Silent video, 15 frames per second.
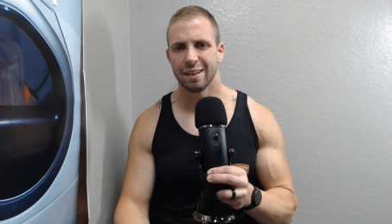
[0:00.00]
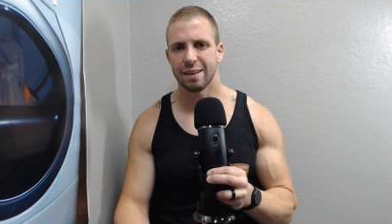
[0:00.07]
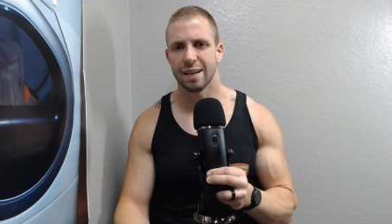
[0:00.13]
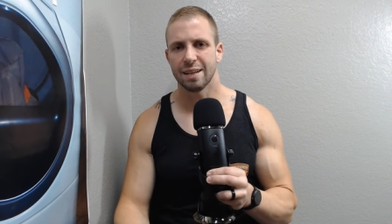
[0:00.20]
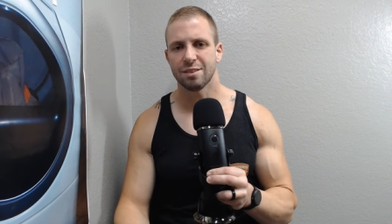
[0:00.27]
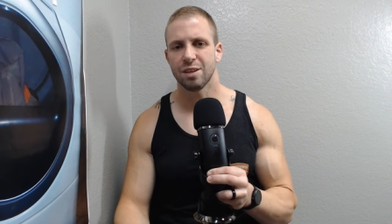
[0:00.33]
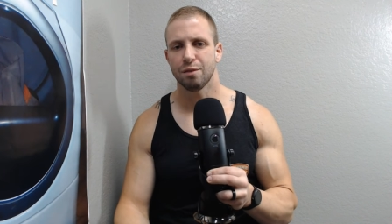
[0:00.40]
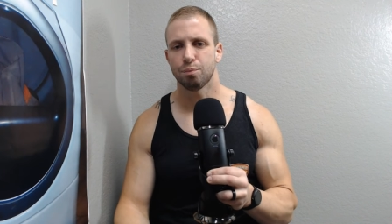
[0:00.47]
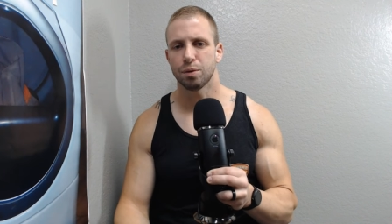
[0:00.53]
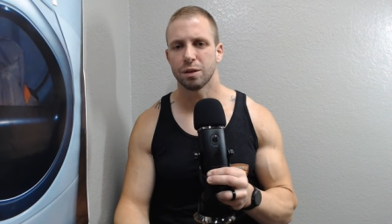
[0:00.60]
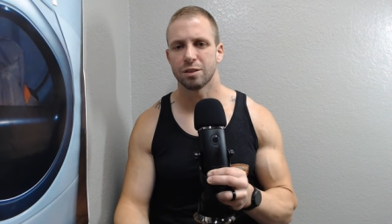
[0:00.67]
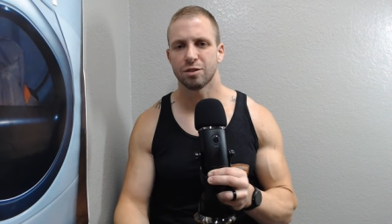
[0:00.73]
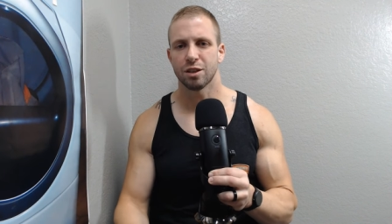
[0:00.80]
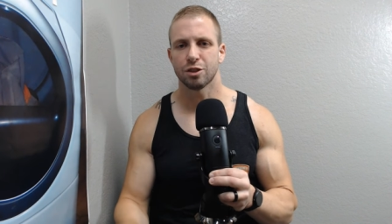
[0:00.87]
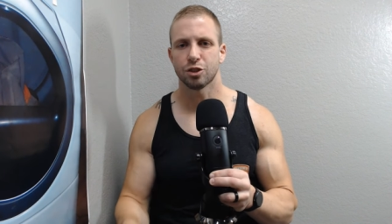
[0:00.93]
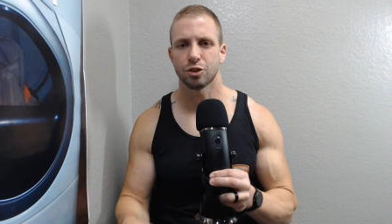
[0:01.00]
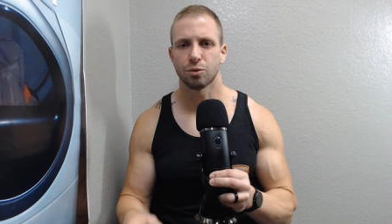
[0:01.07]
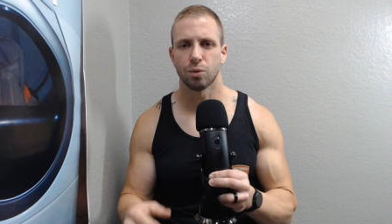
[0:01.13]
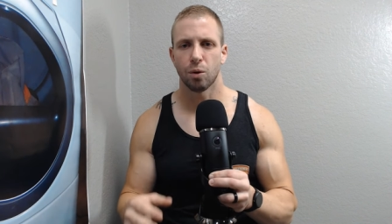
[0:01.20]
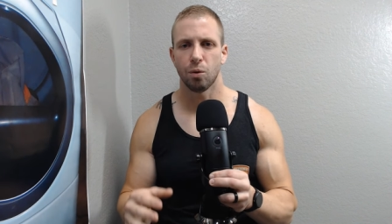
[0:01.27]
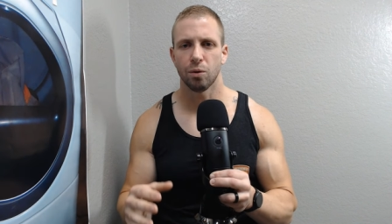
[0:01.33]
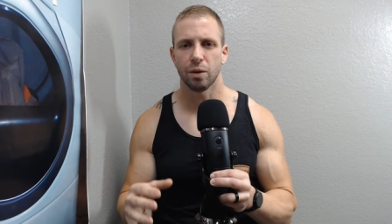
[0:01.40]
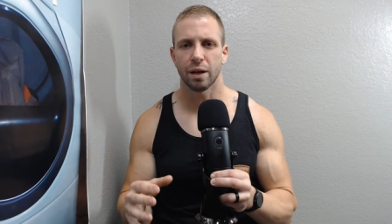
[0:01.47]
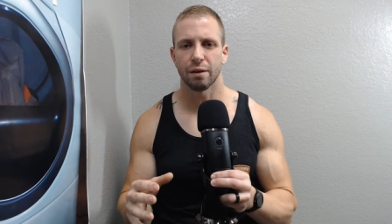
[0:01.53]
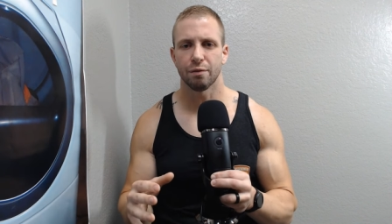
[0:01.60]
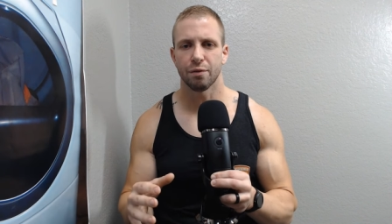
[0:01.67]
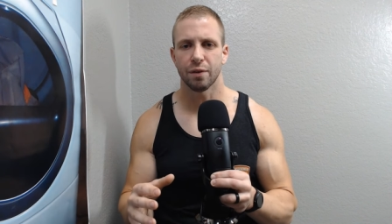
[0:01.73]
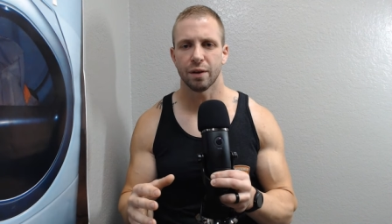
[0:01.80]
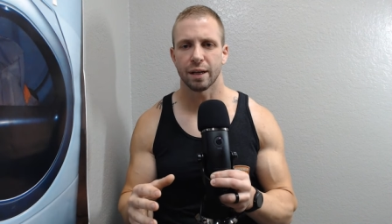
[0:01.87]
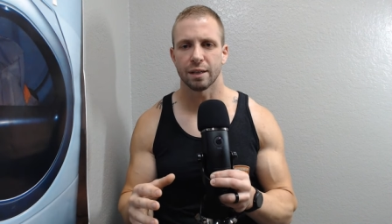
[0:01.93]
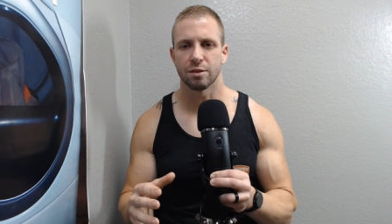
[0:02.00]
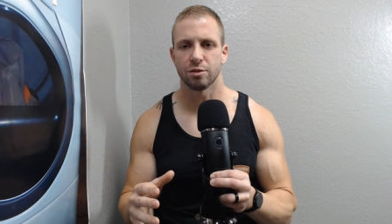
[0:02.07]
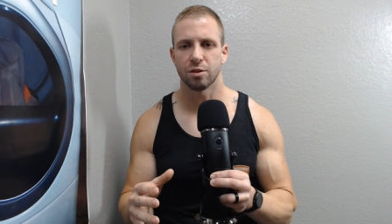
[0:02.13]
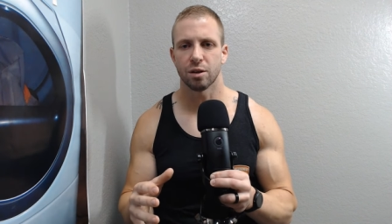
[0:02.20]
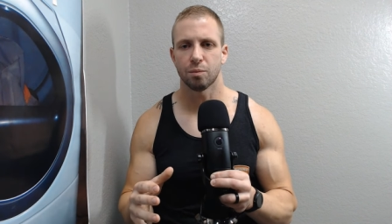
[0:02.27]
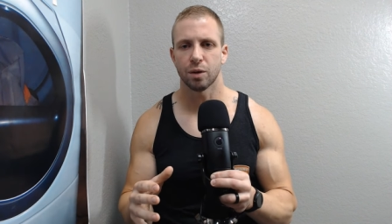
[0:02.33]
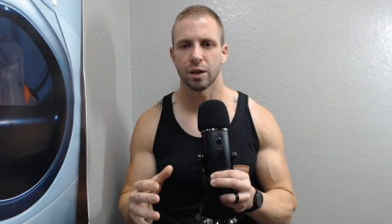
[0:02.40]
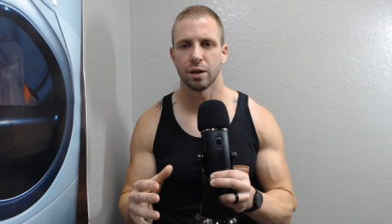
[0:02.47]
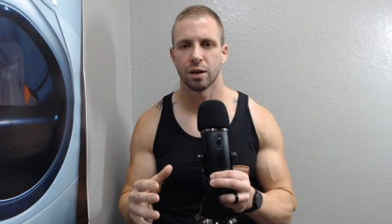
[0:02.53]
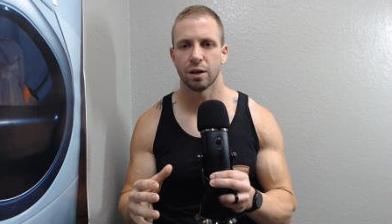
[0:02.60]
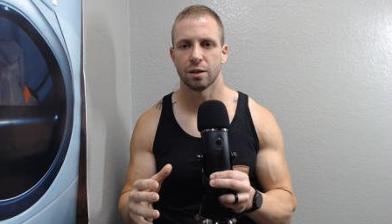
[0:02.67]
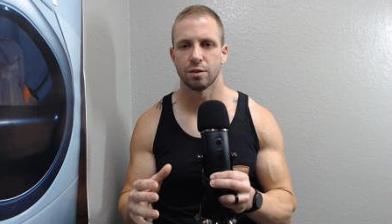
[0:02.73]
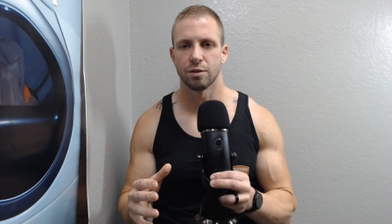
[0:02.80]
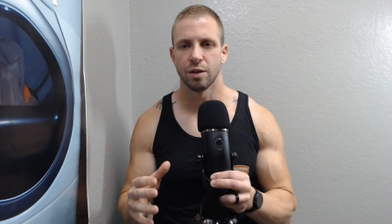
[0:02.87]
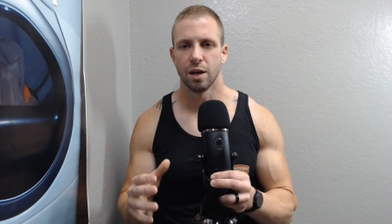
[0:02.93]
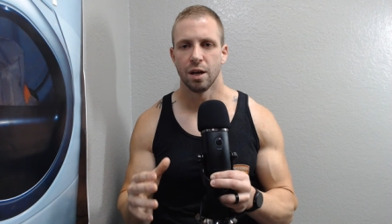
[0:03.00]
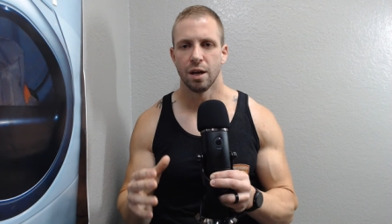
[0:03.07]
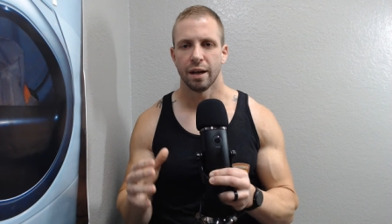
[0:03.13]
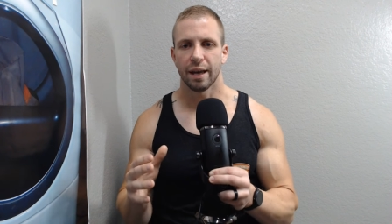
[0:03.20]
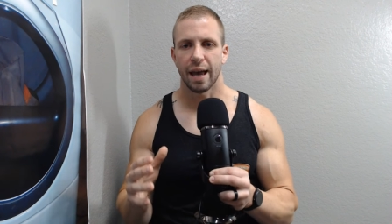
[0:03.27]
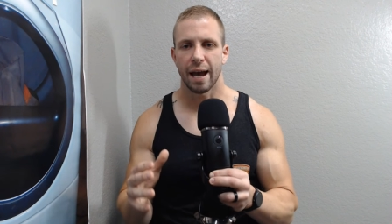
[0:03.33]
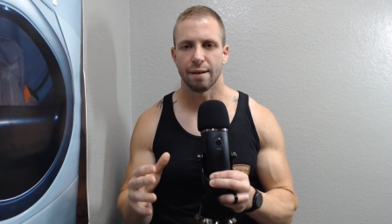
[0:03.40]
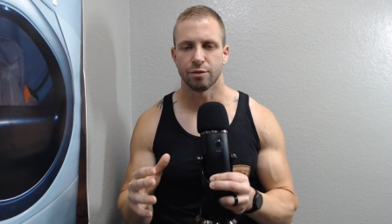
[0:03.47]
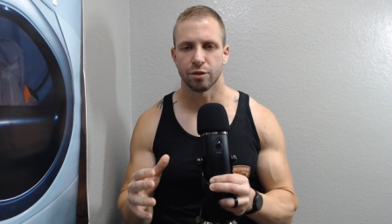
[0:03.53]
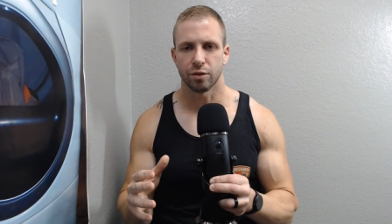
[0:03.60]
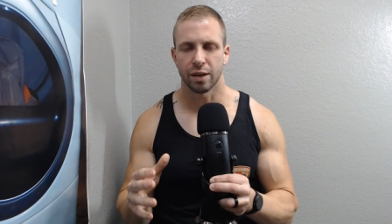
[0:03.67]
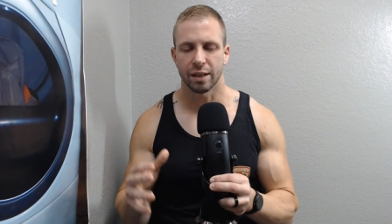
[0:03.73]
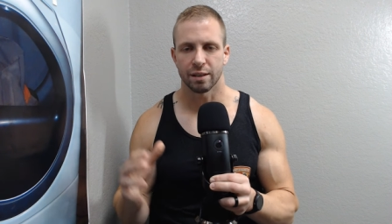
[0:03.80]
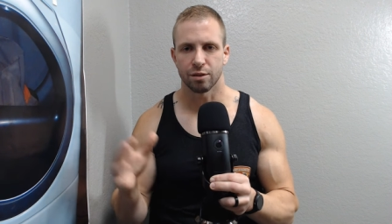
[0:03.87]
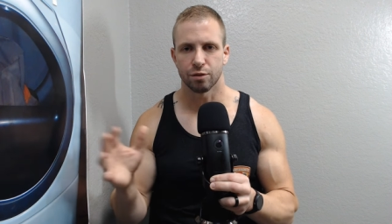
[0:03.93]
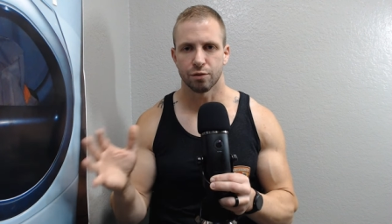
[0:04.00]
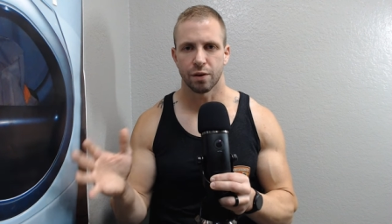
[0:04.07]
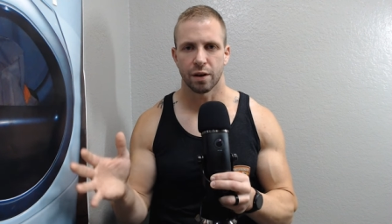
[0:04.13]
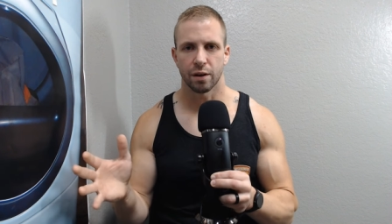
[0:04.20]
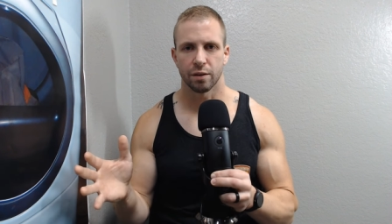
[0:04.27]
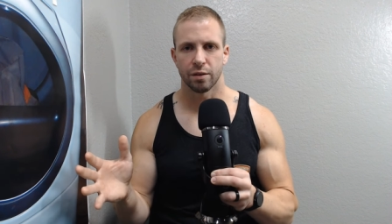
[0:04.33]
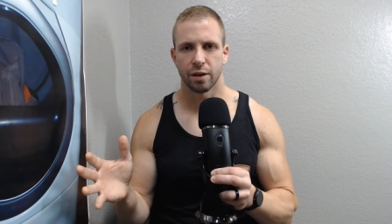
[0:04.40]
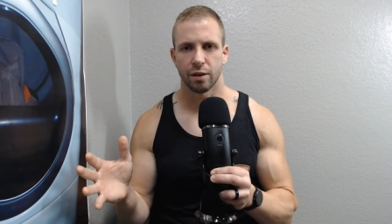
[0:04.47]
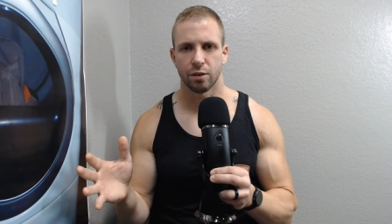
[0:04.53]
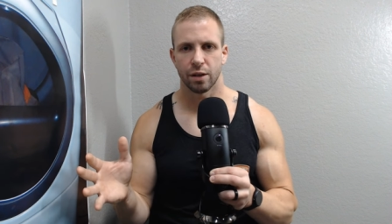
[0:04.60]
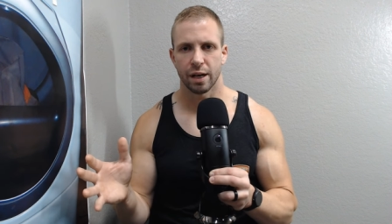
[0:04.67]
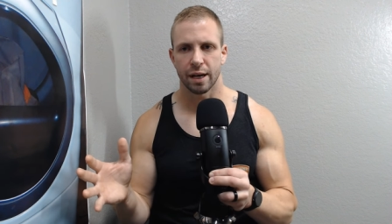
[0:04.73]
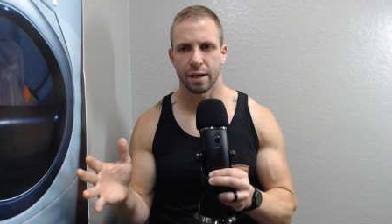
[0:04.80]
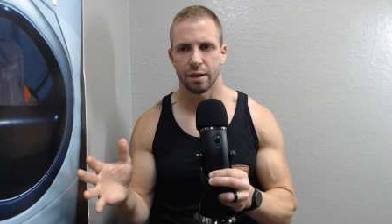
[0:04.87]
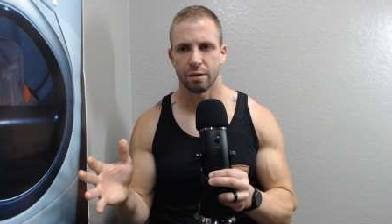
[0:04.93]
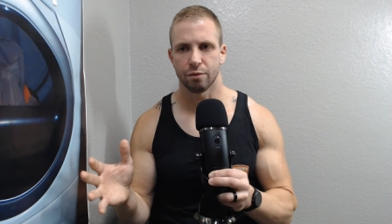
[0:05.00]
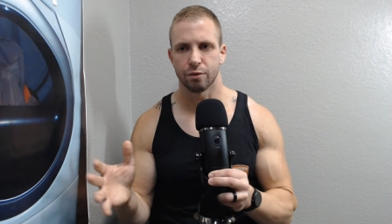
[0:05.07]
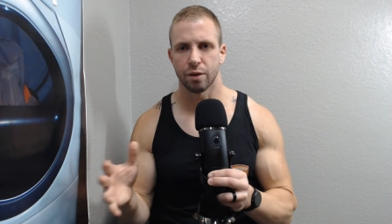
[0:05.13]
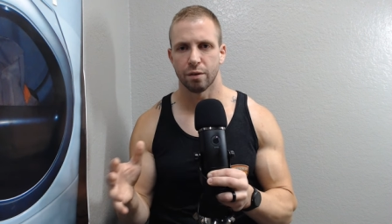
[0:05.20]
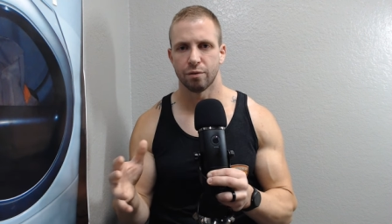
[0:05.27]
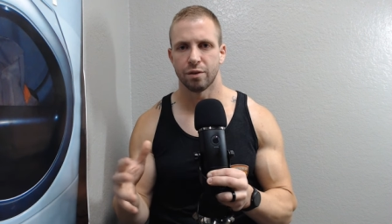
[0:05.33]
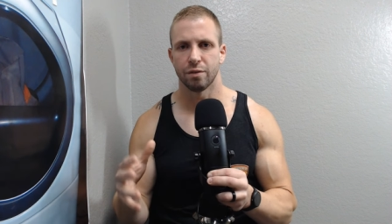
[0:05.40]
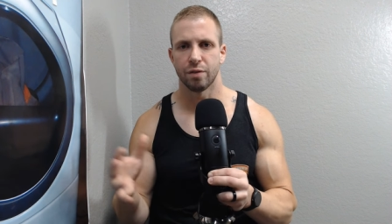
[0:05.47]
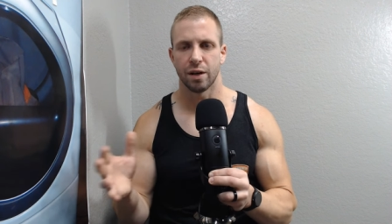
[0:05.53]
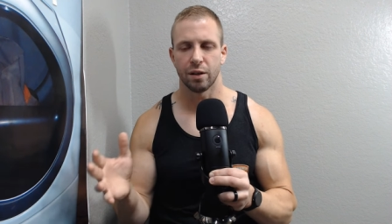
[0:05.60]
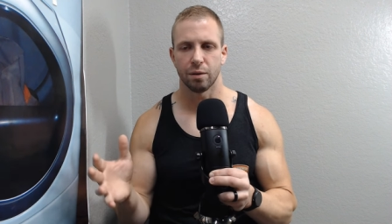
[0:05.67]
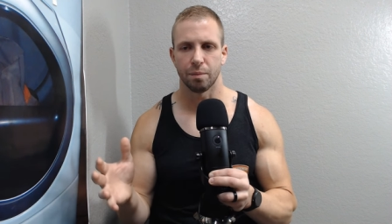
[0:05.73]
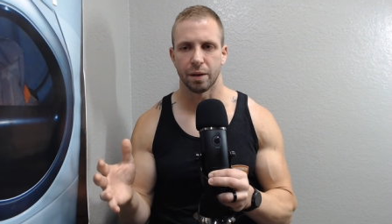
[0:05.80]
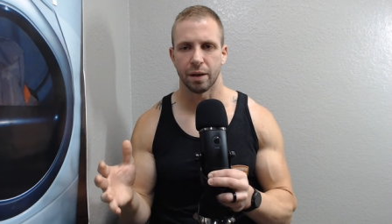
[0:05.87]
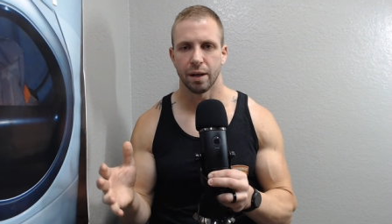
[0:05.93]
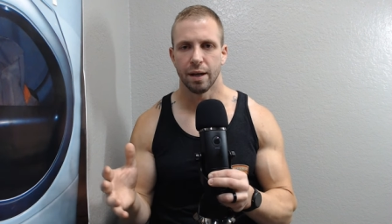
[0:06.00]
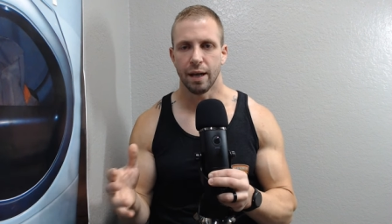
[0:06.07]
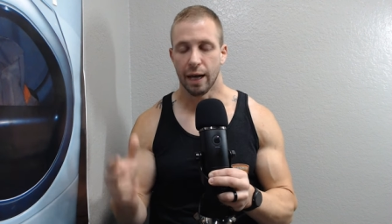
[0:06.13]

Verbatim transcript: That stuff plays such a role that I feel like in some regards, calves are like this fairy tale land of, of development.